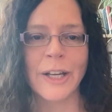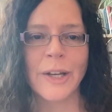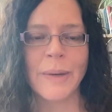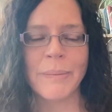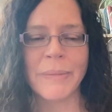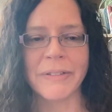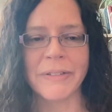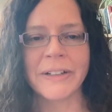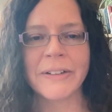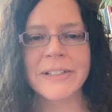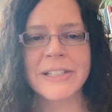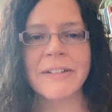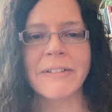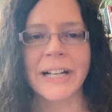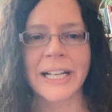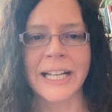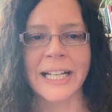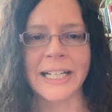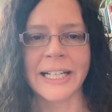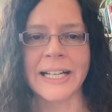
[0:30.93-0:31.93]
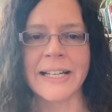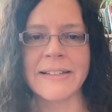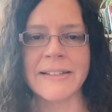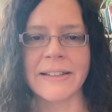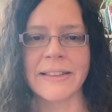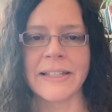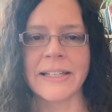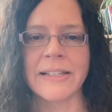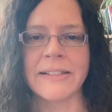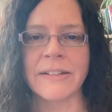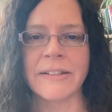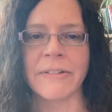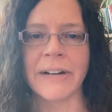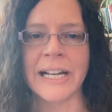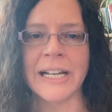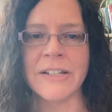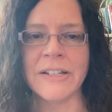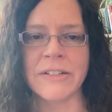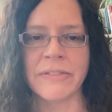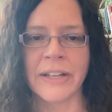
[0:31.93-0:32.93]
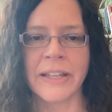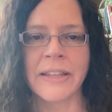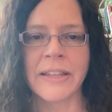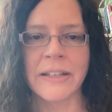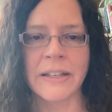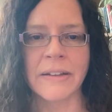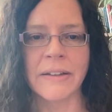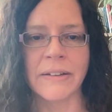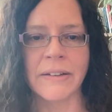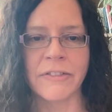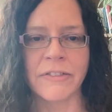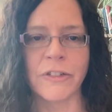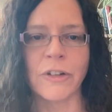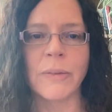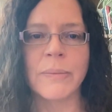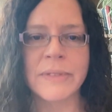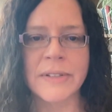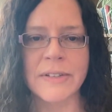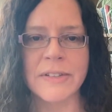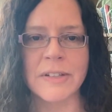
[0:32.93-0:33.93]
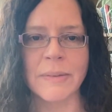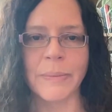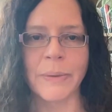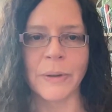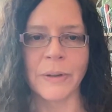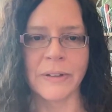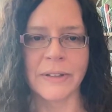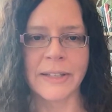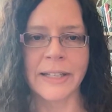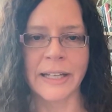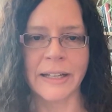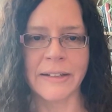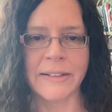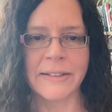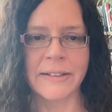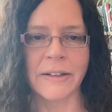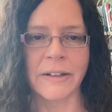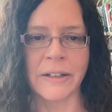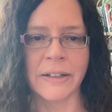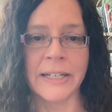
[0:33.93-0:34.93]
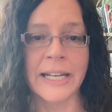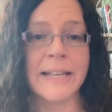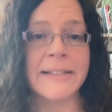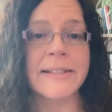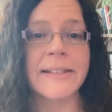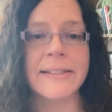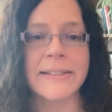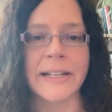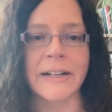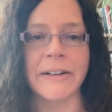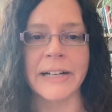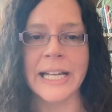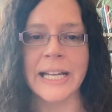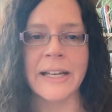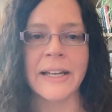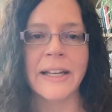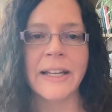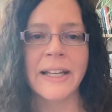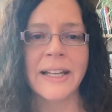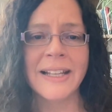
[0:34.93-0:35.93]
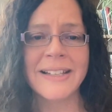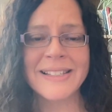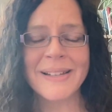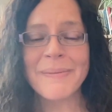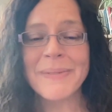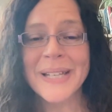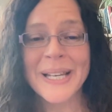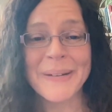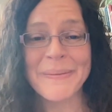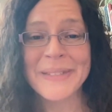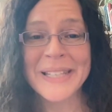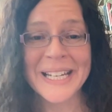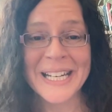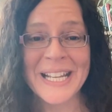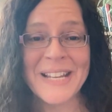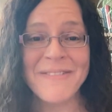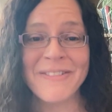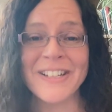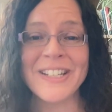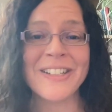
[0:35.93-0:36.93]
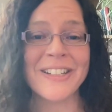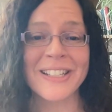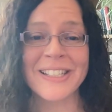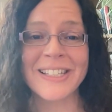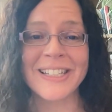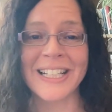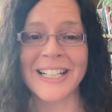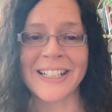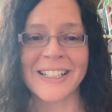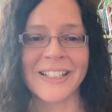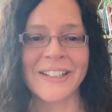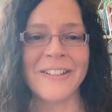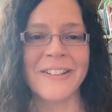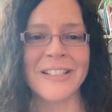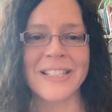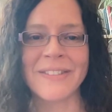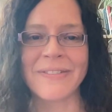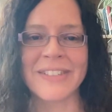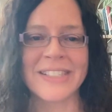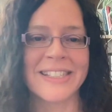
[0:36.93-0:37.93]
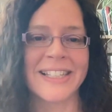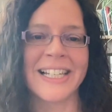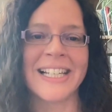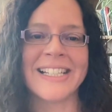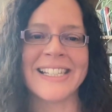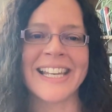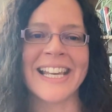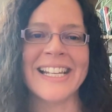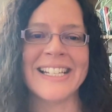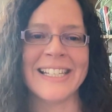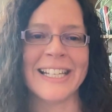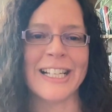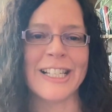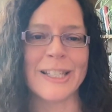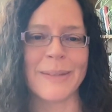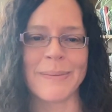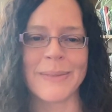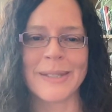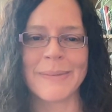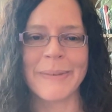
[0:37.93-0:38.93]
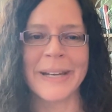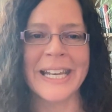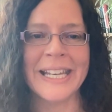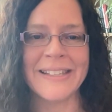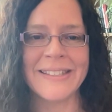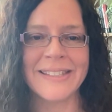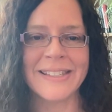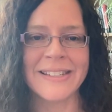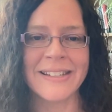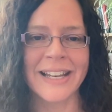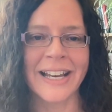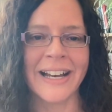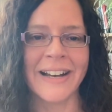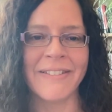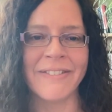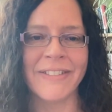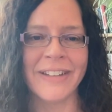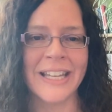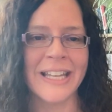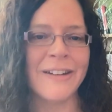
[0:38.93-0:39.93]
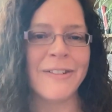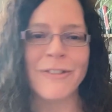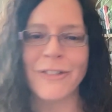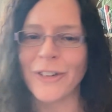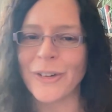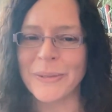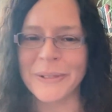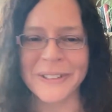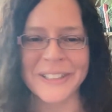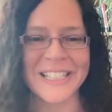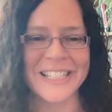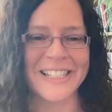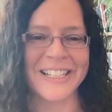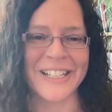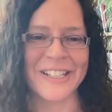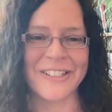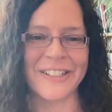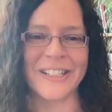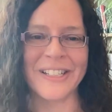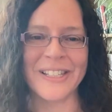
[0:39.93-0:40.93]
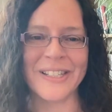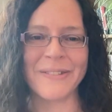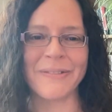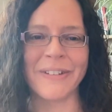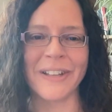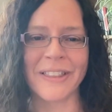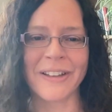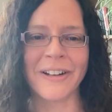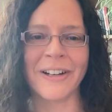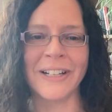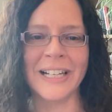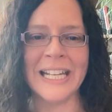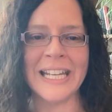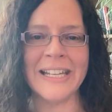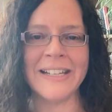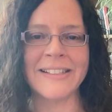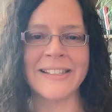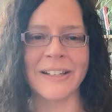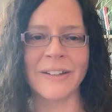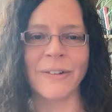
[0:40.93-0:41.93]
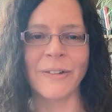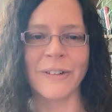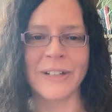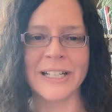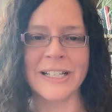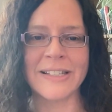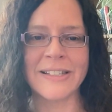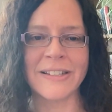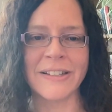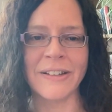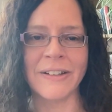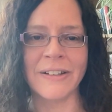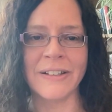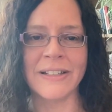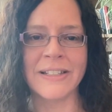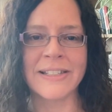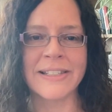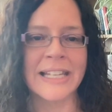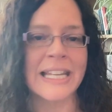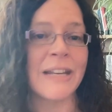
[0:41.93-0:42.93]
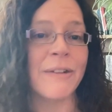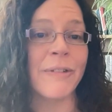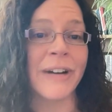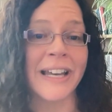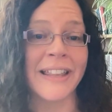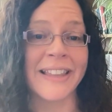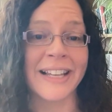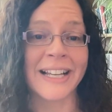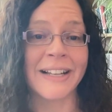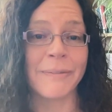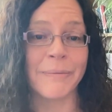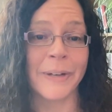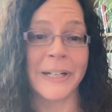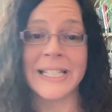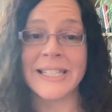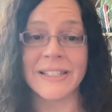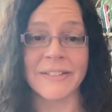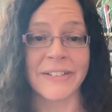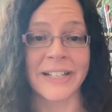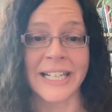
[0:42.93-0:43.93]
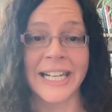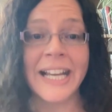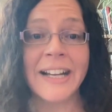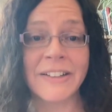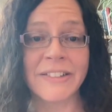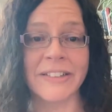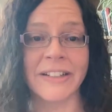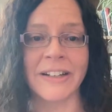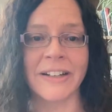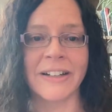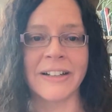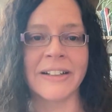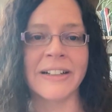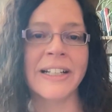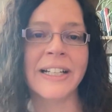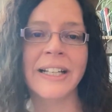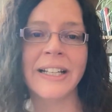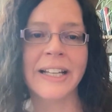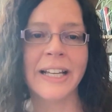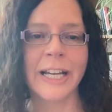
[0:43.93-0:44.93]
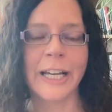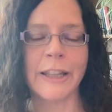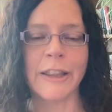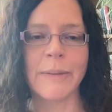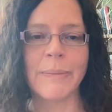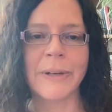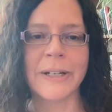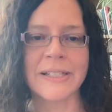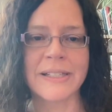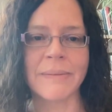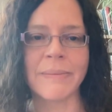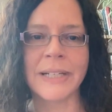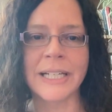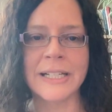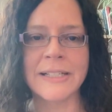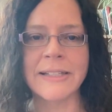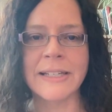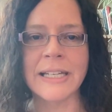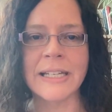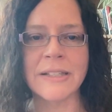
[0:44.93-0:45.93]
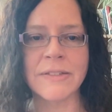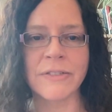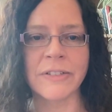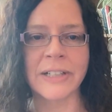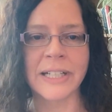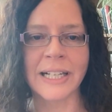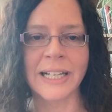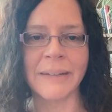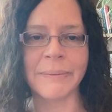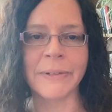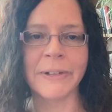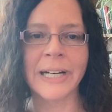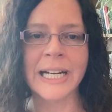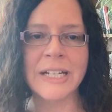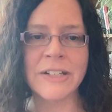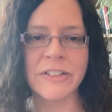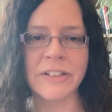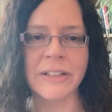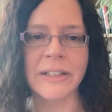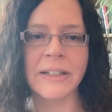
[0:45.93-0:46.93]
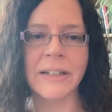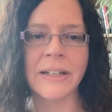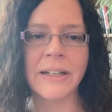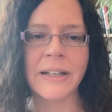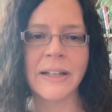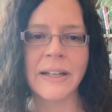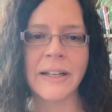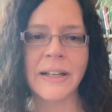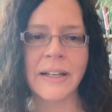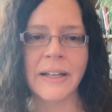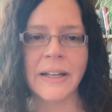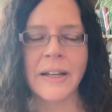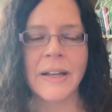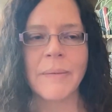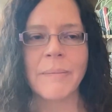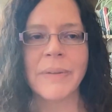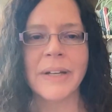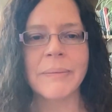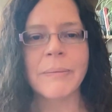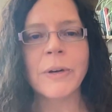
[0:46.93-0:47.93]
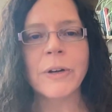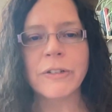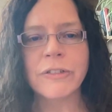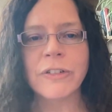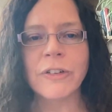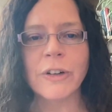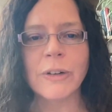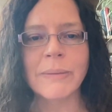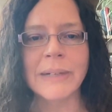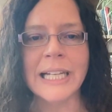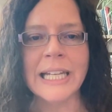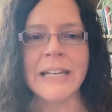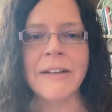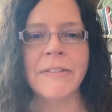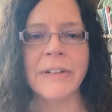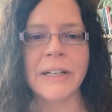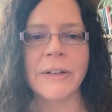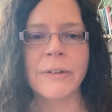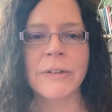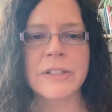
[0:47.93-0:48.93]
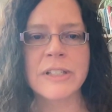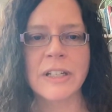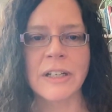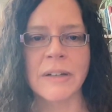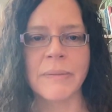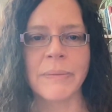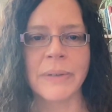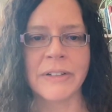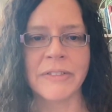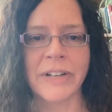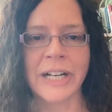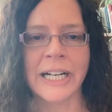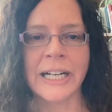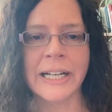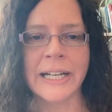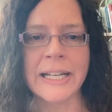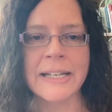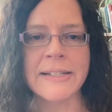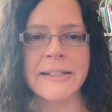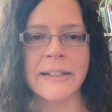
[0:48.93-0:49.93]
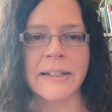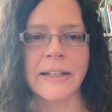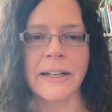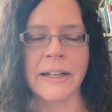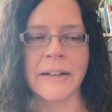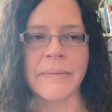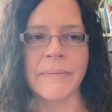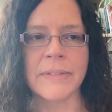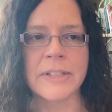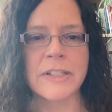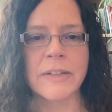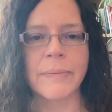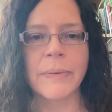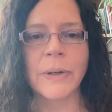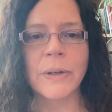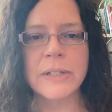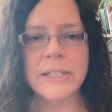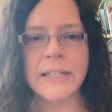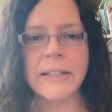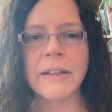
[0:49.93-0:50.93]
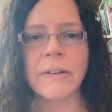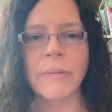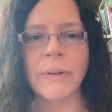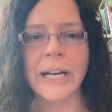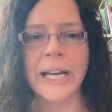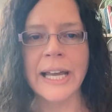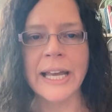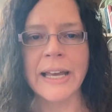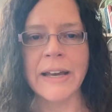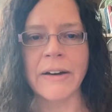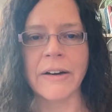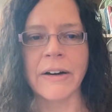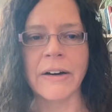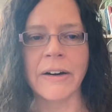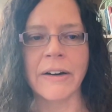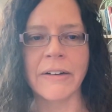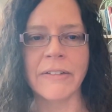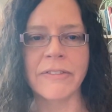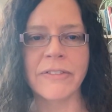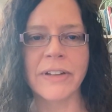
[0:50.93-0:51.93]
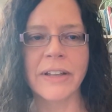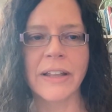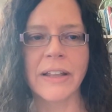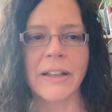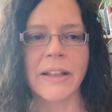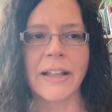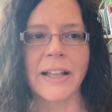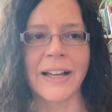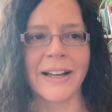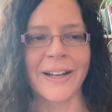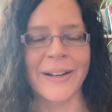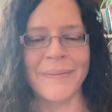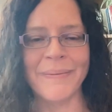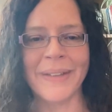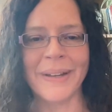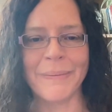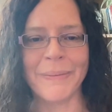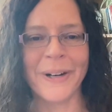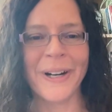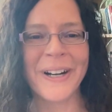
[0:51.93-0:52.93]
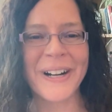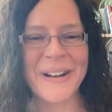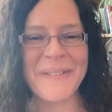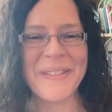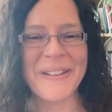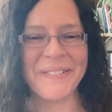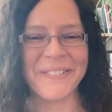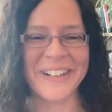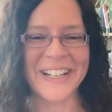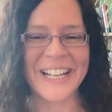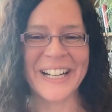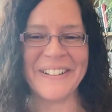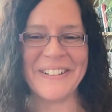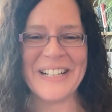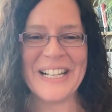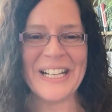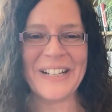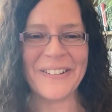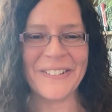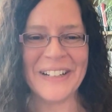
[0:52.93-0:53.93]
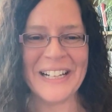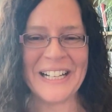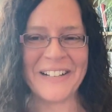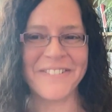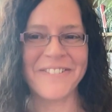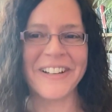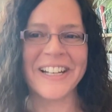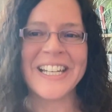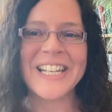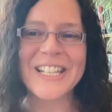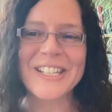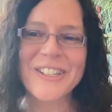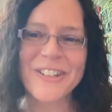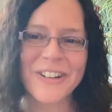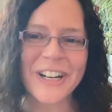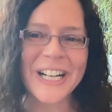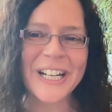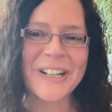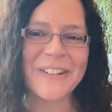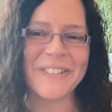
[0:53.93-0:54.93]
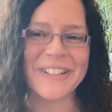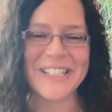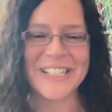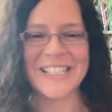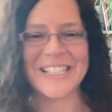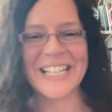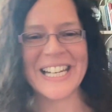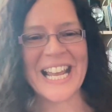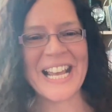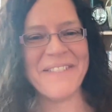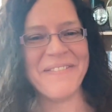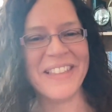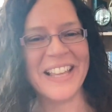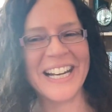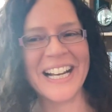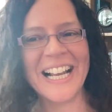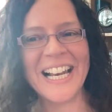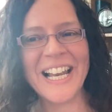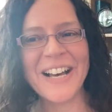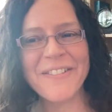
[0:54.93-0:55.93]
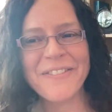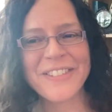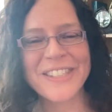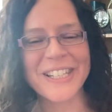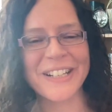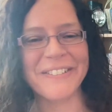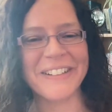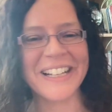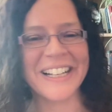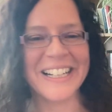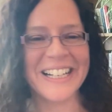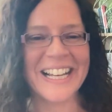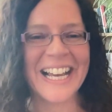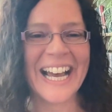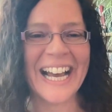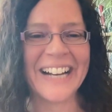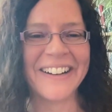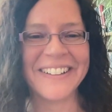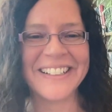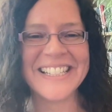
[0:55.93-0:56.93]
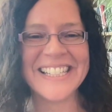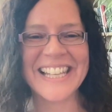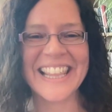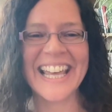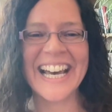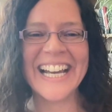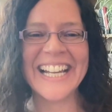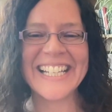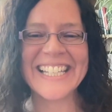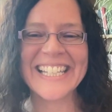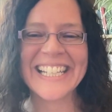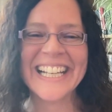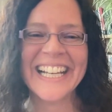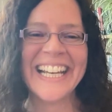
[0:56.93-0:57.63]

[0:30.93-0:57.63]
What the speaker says: But we also recognize that there's a range of other forms of support that are necessary. Sometimes that even just includes facilitating some space to have informal discussions with colleagues in order to see where the points of connection are and the possibilities for collaboration. But more formally, we also provide support in the way of a program that we're currently calling Thunderstruck, which is a name that I love. So we're going to hang on to that.